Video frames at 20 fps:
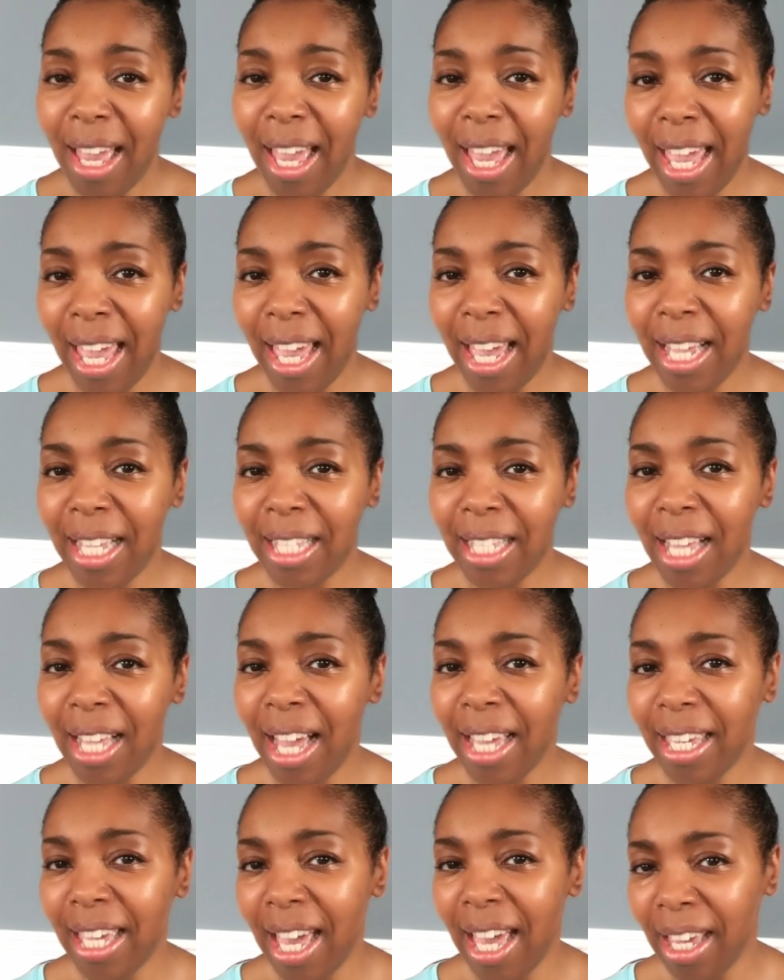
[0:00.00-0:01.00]
And
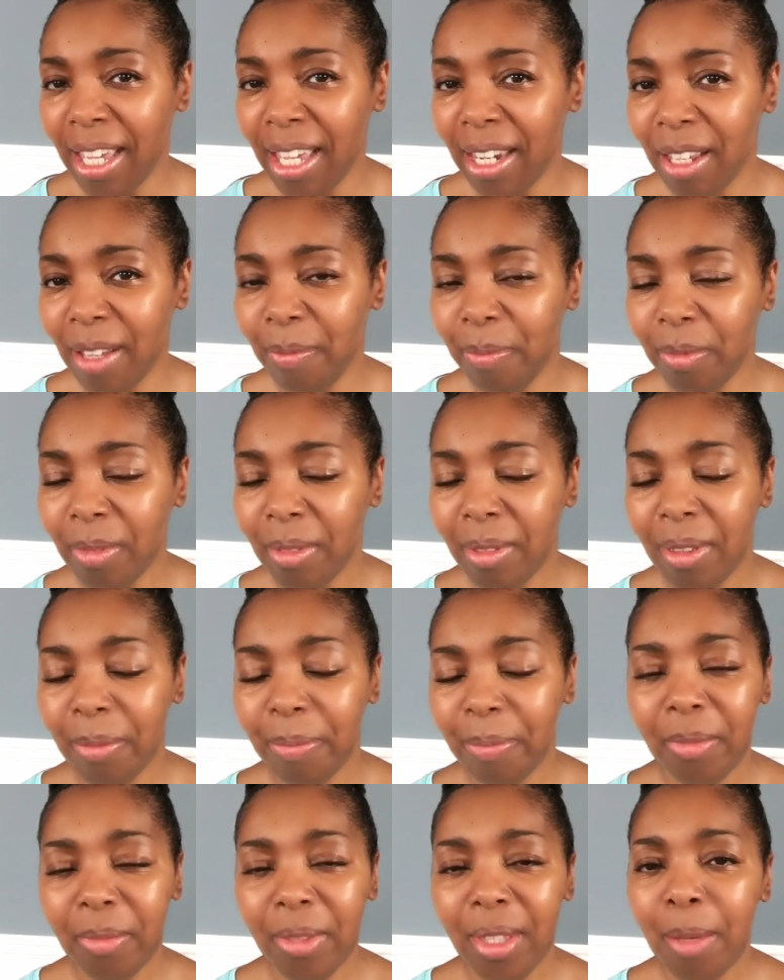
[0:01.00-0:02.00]
again,
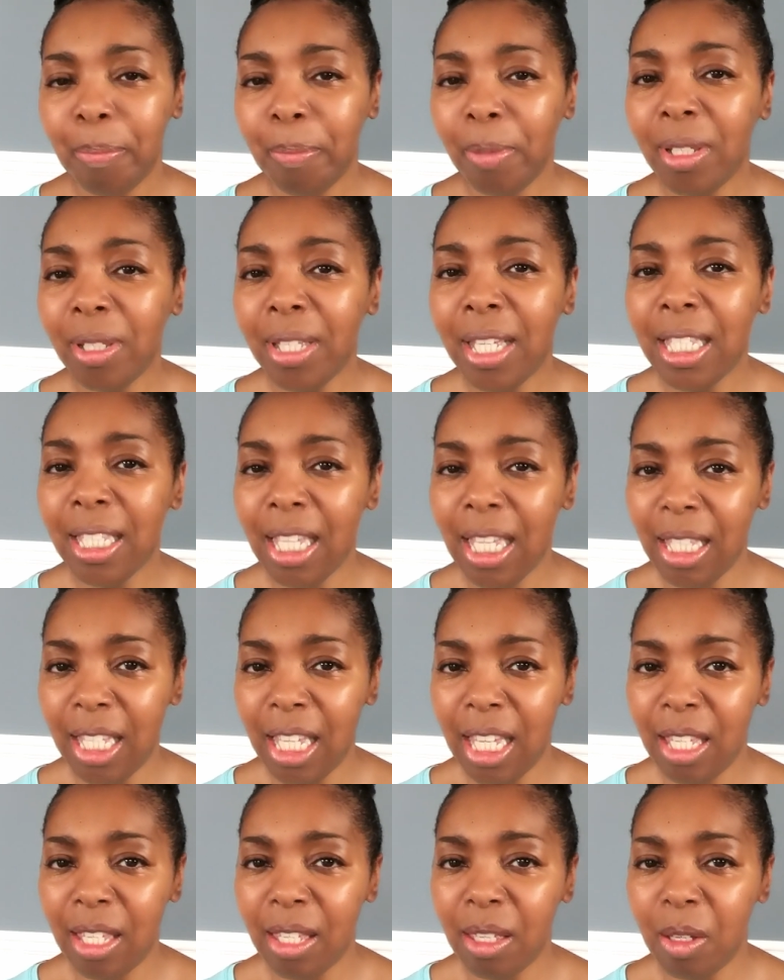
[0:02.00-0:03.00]
please
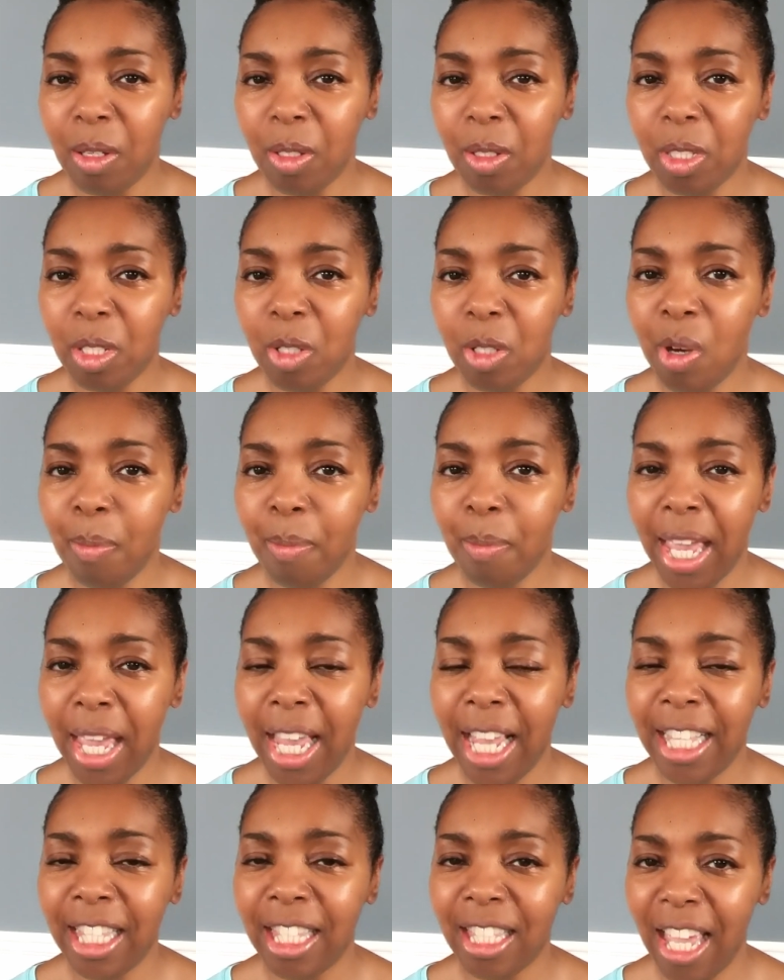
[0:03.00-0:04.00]
continue to
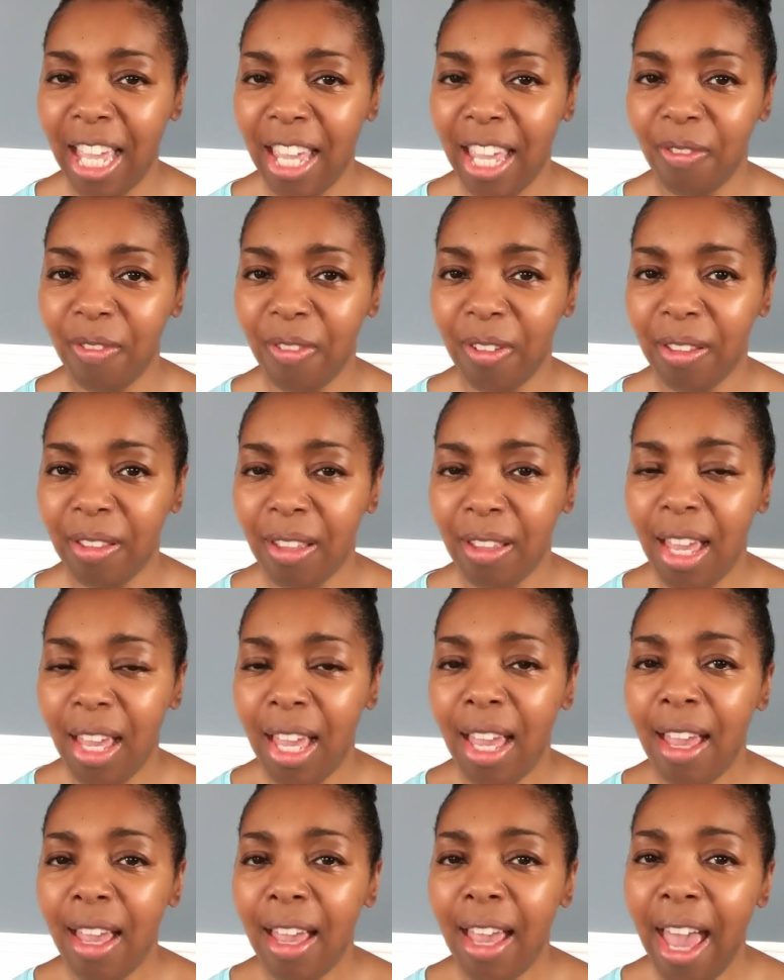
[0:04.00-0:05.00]
remain safe,
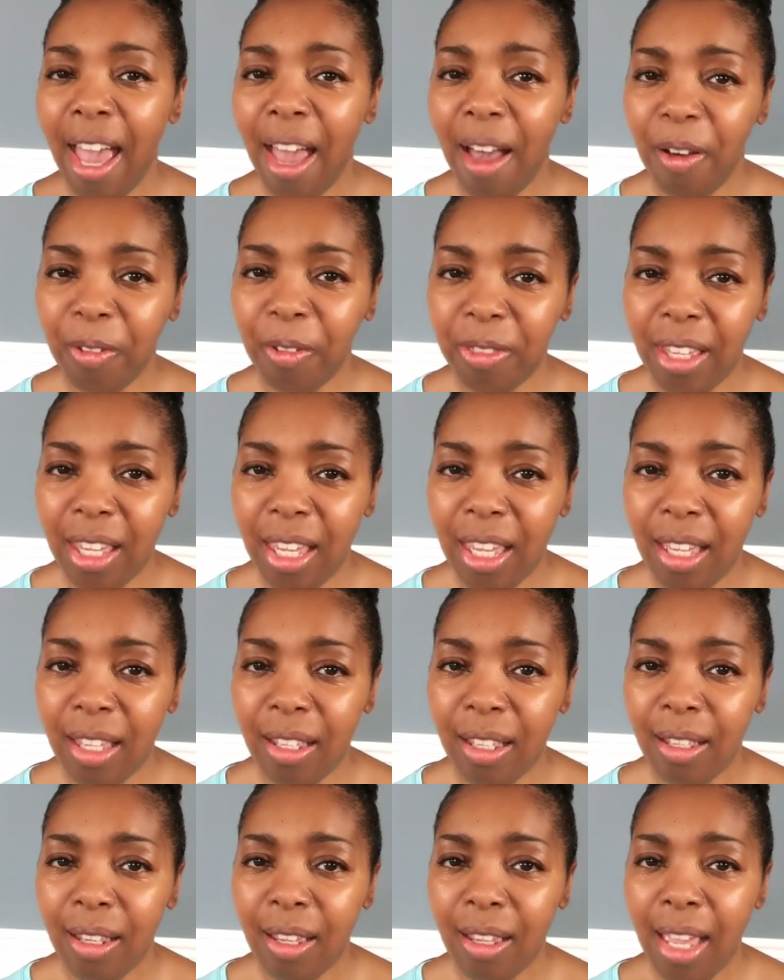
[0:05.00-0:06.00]
healthy,
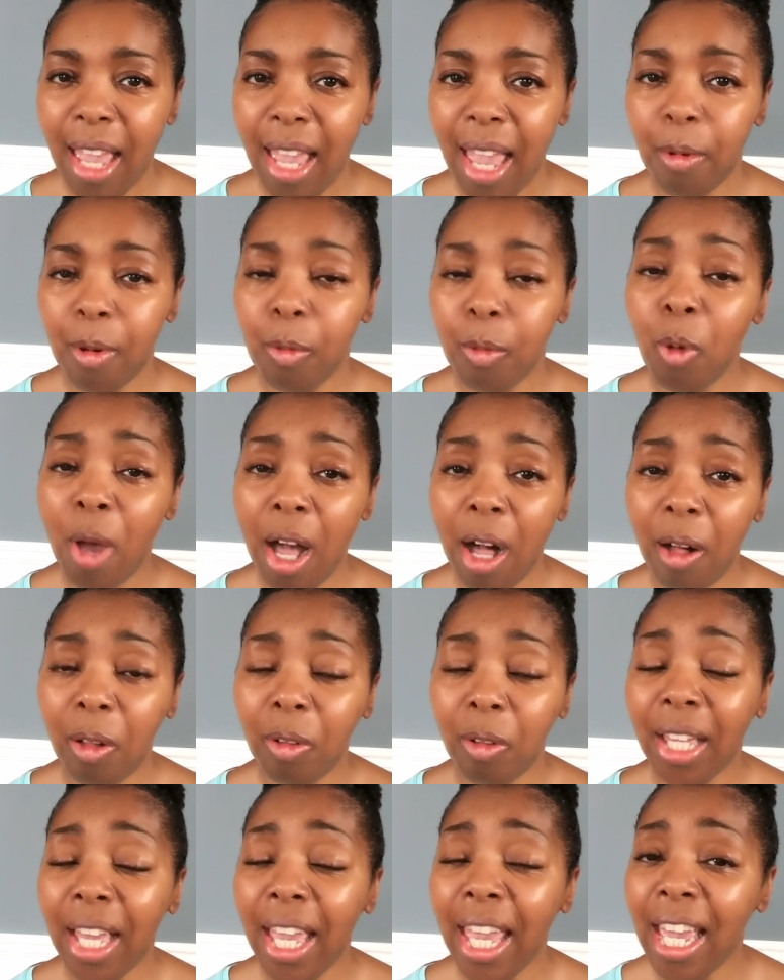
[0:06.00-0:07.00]

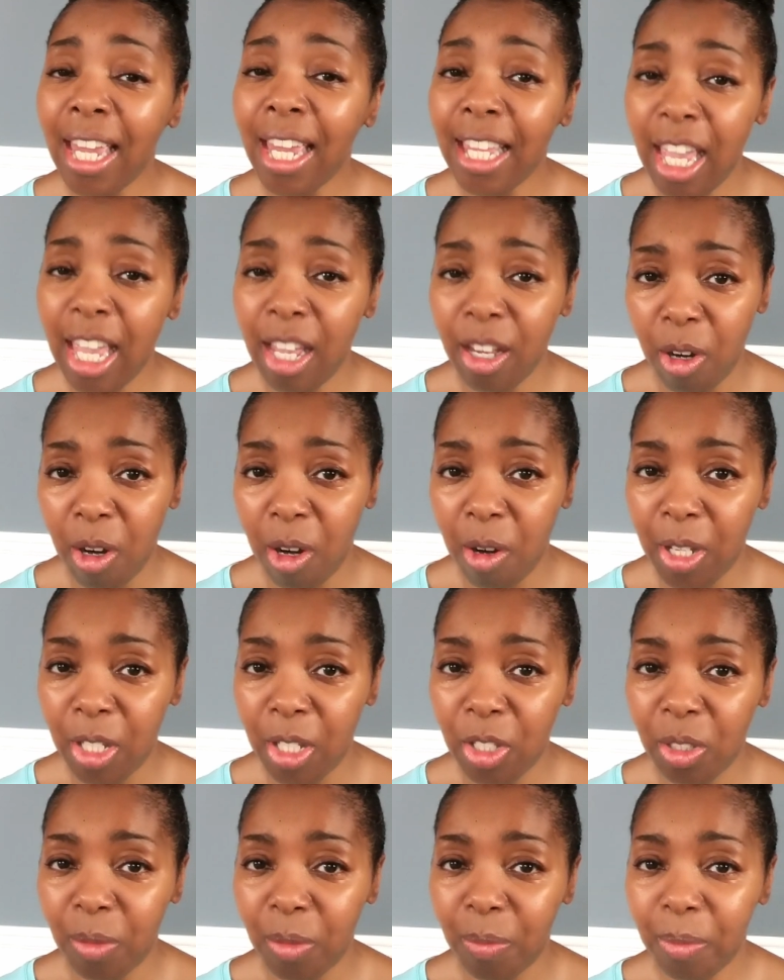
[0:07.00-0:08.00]
well, and
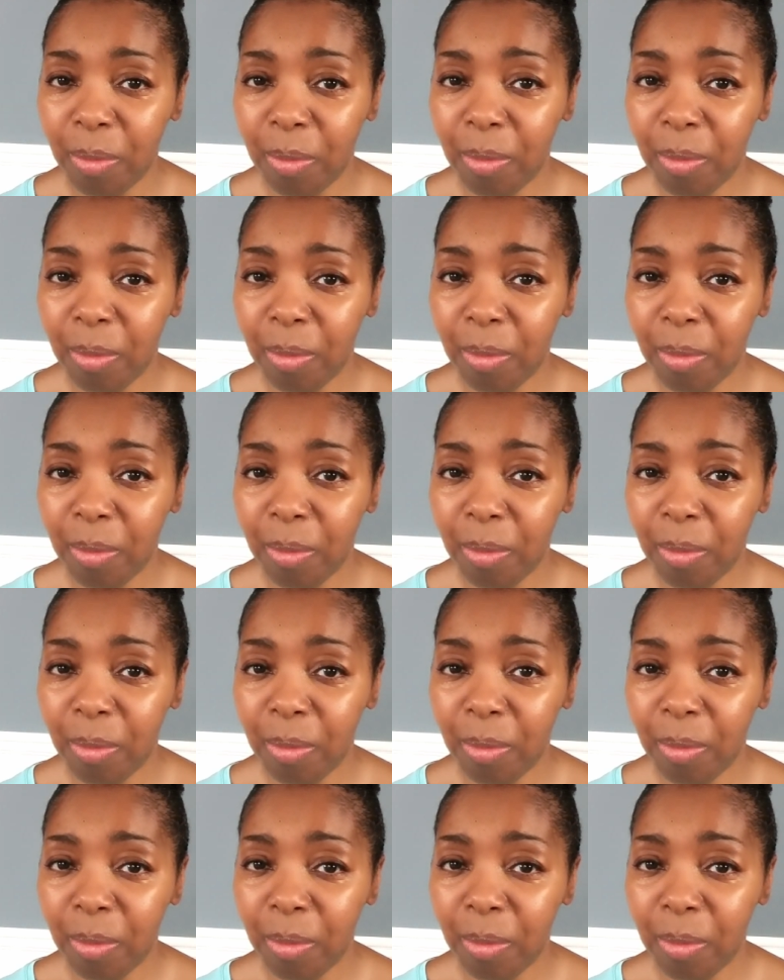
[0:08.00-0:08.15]
encouraged.